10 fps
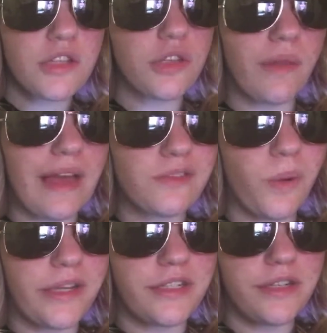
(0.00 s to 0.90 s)
So last
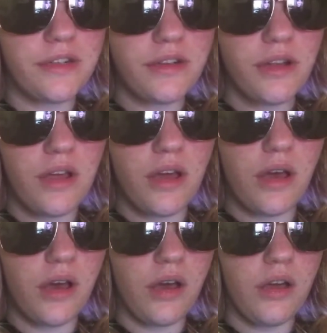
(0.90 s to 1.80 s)
question.
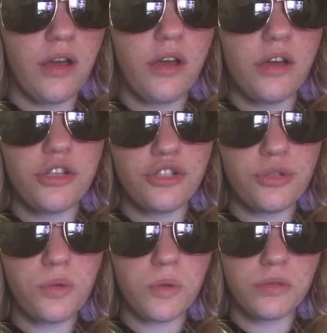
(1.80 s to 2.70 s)

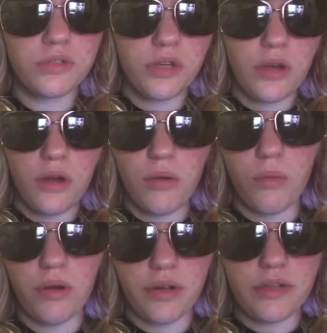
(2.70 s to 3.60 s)
Jules
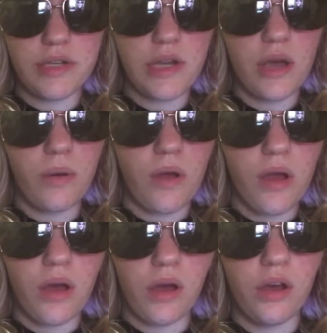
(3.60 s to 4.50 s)
wanted to know,
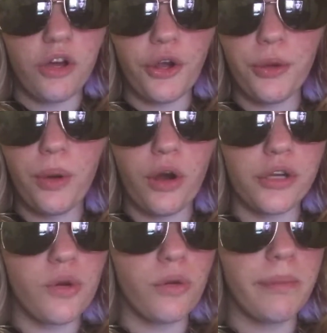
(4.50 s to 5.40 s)
who are
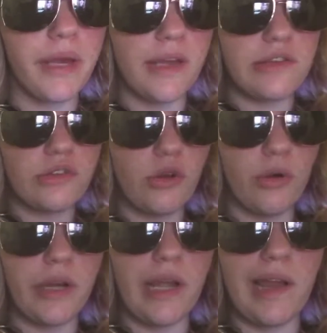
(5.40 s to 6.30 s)
your biggest
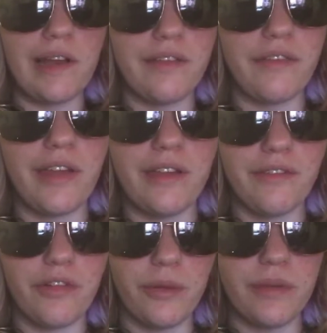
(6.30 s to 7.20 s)
creative
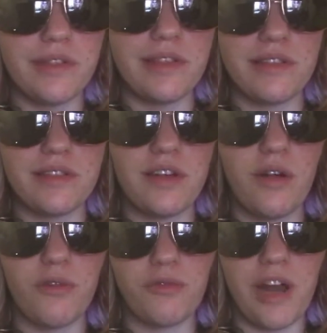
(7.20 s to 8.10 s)
influences
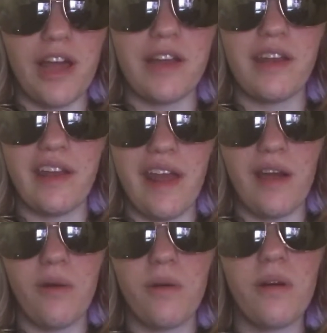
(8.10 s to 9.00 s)
right
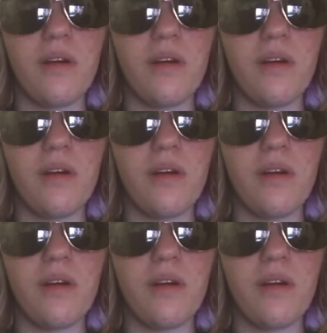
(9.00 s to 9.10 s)
now?